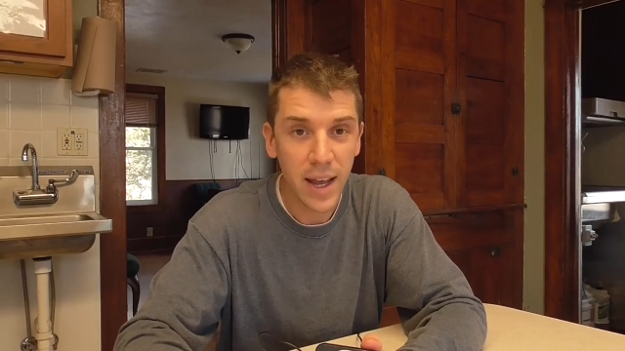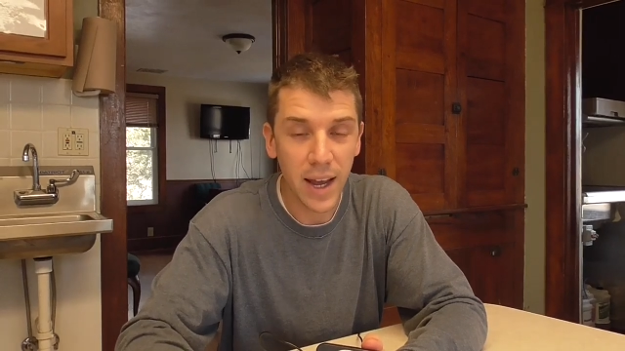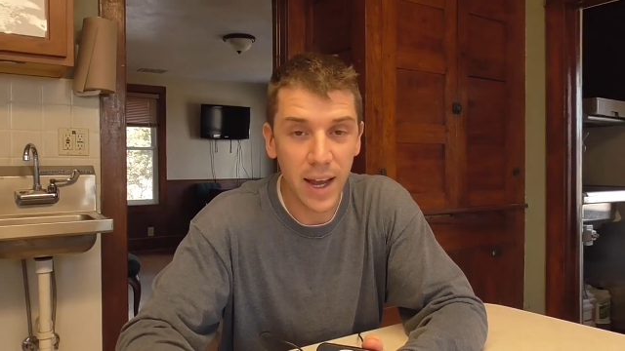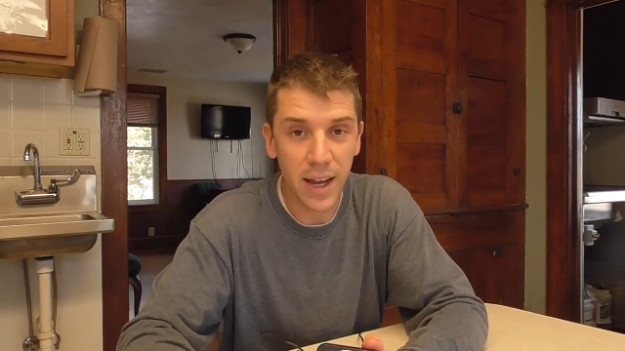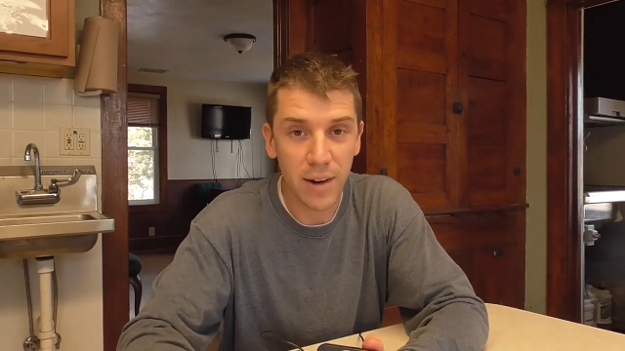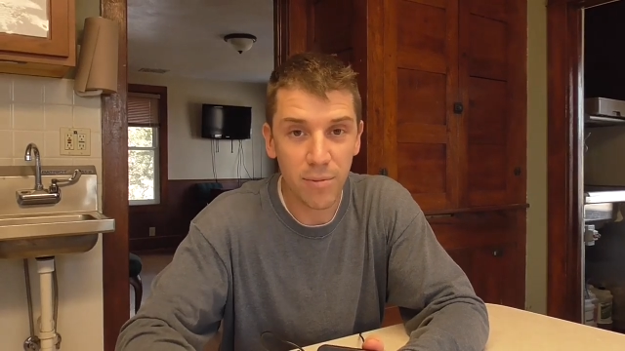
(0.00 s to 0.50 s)

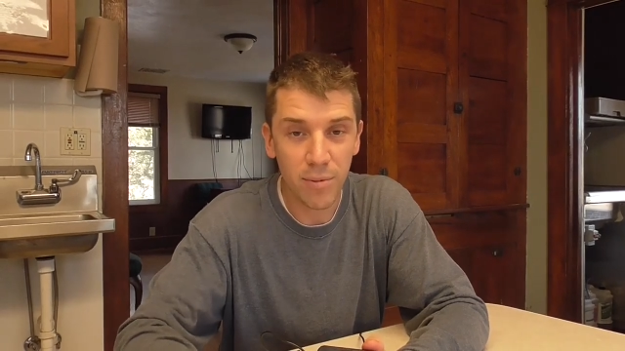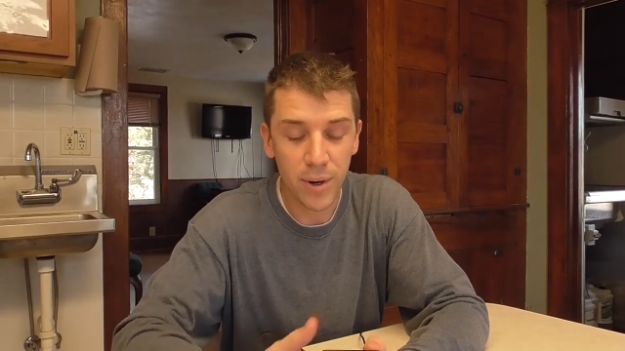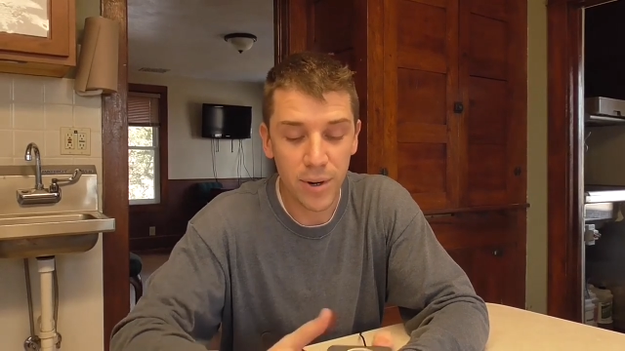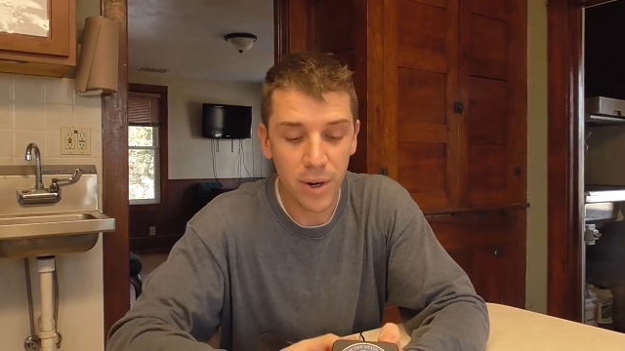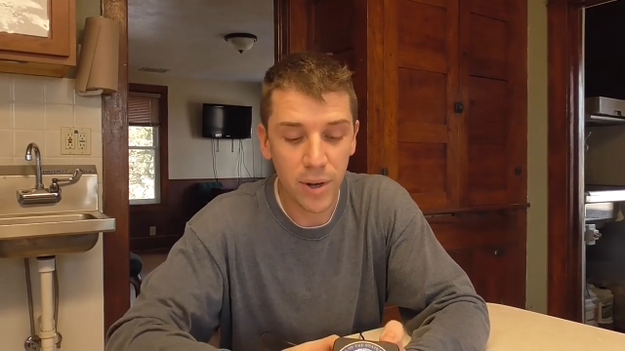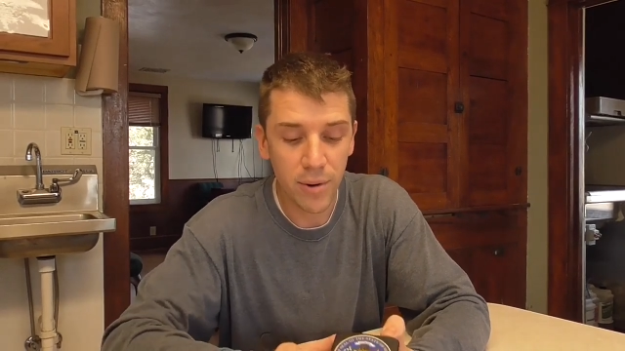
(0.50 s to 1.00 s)
And
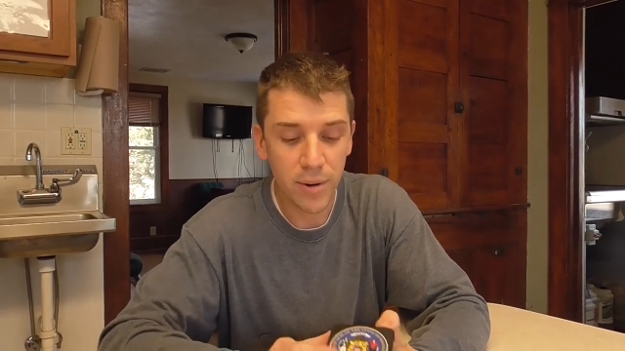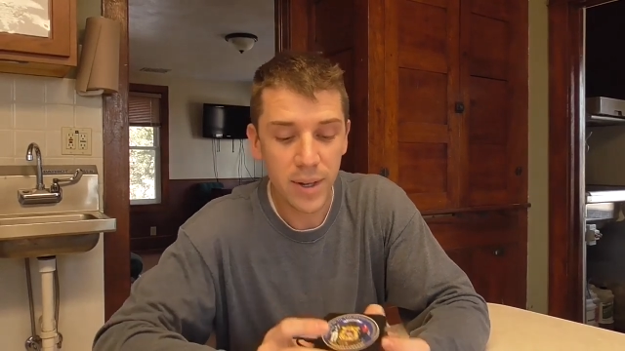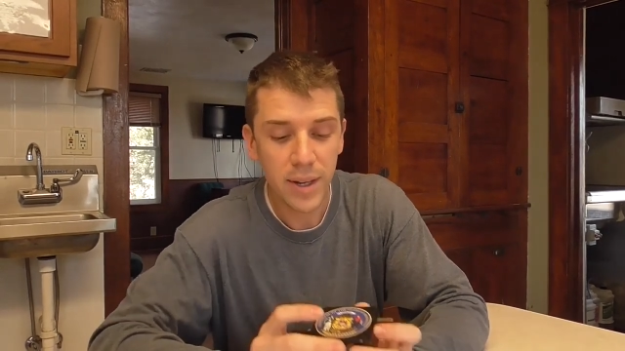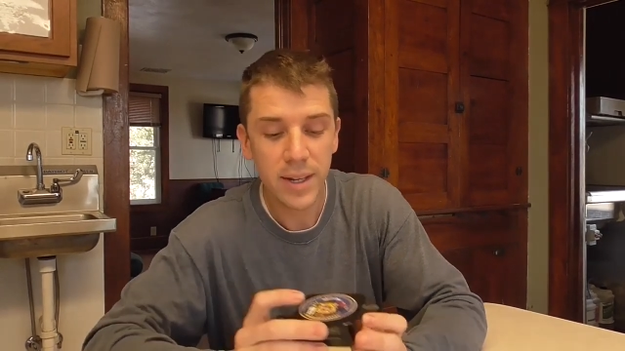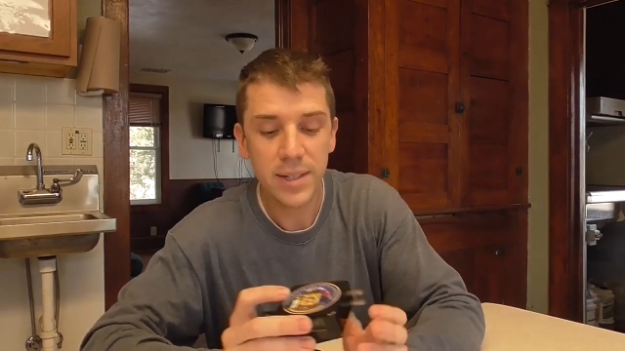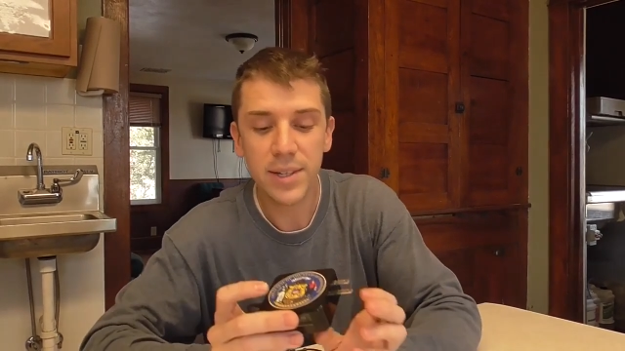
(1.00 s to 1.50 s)
we're
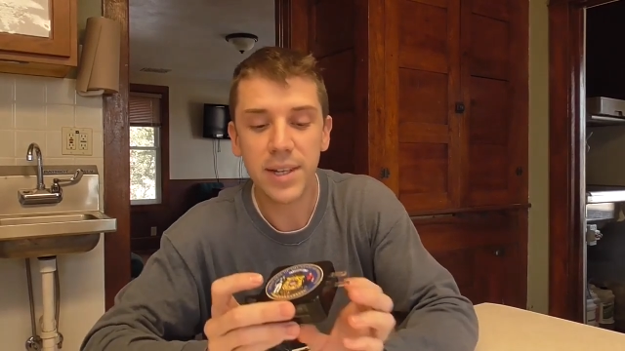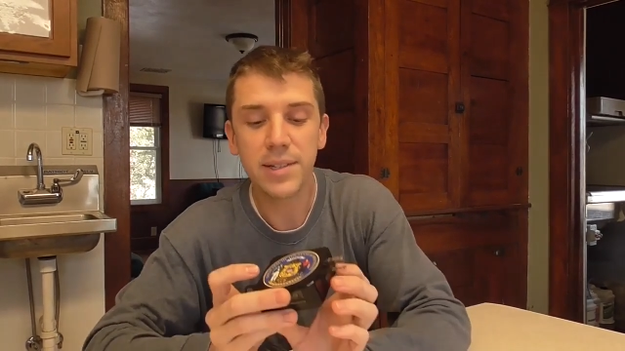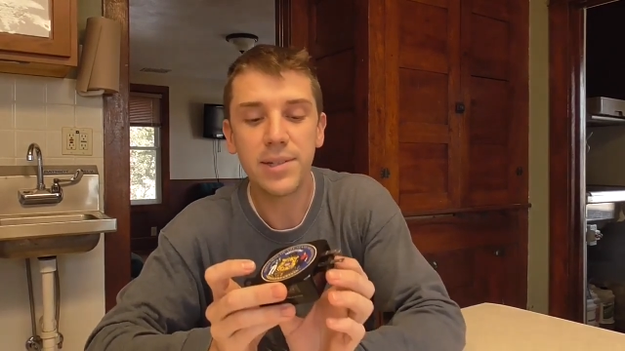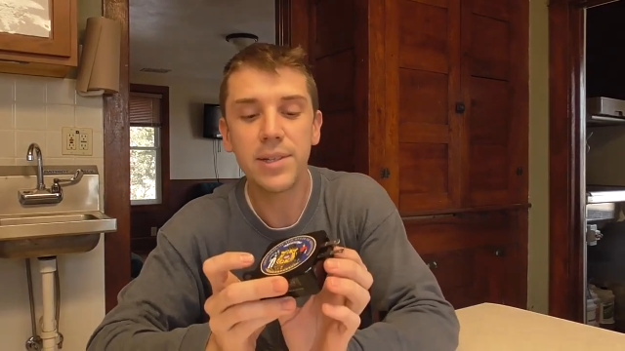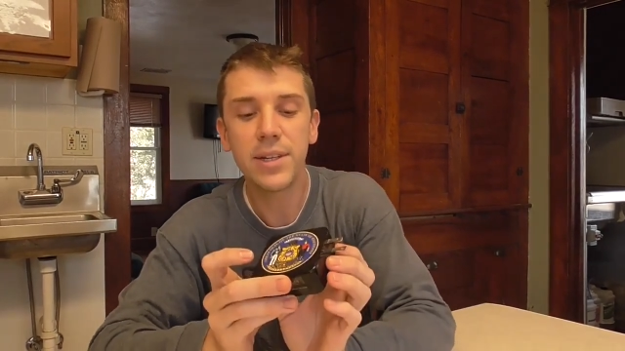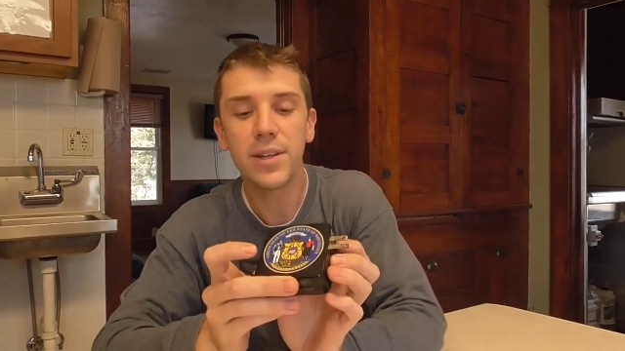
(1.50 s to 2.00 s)
known, as you can
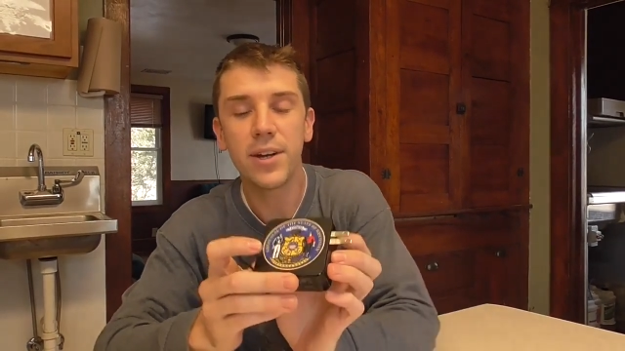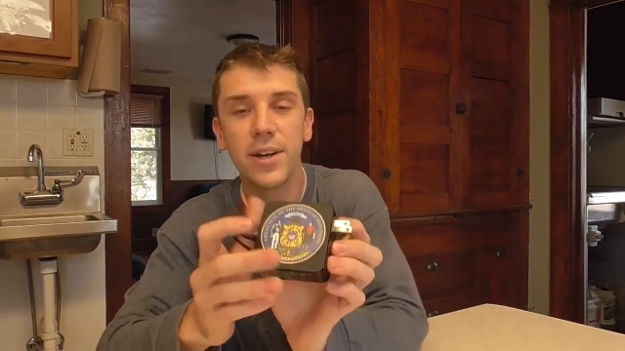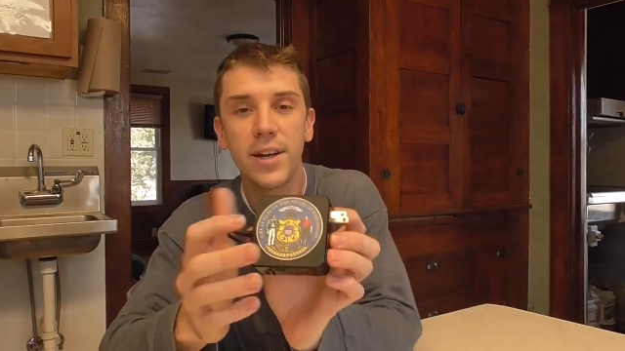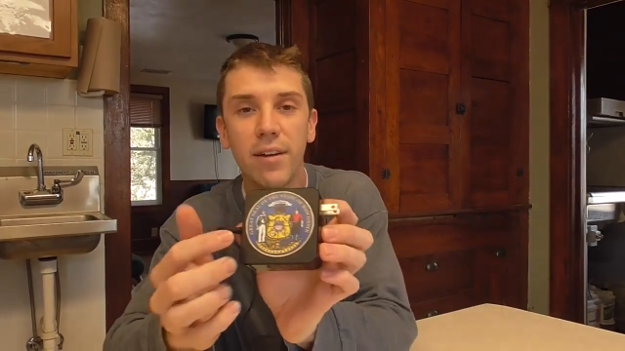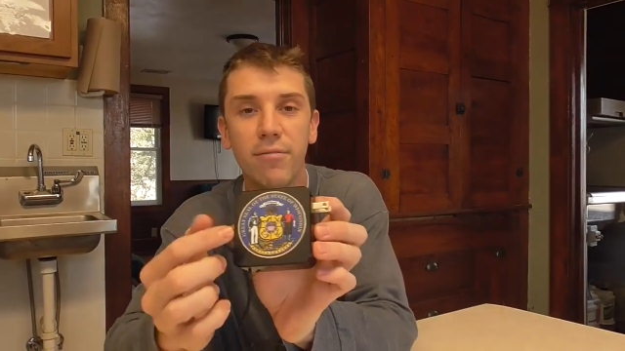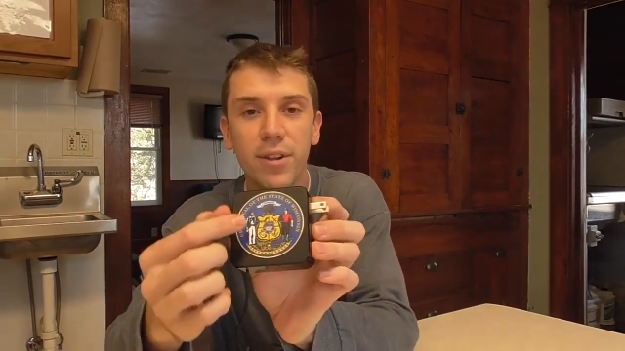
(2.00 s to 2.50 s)
see there,
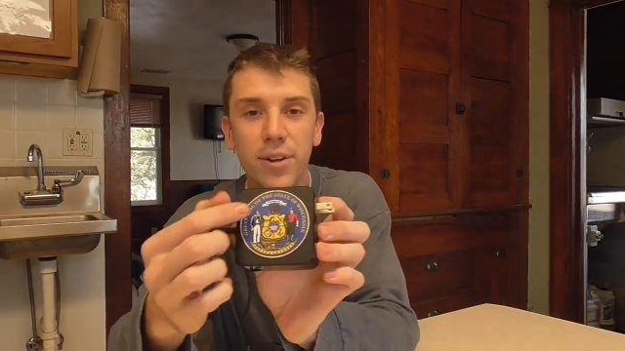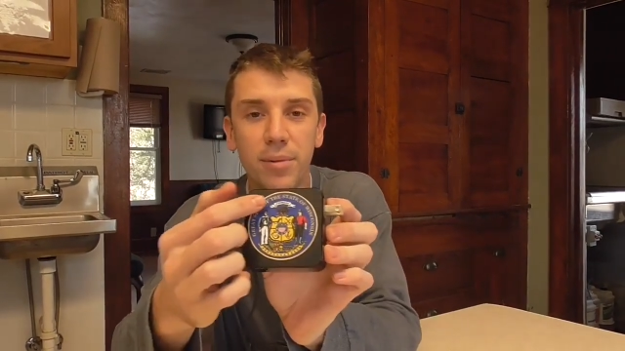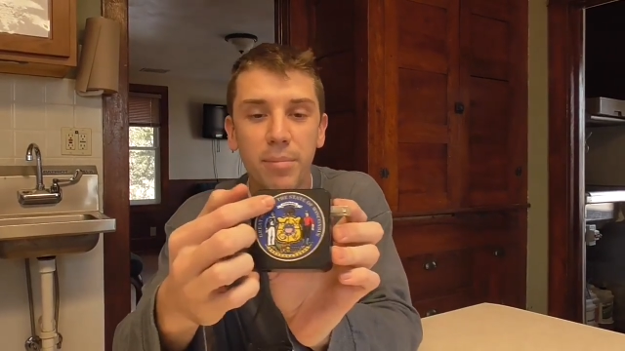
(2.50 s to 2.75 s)
you have a little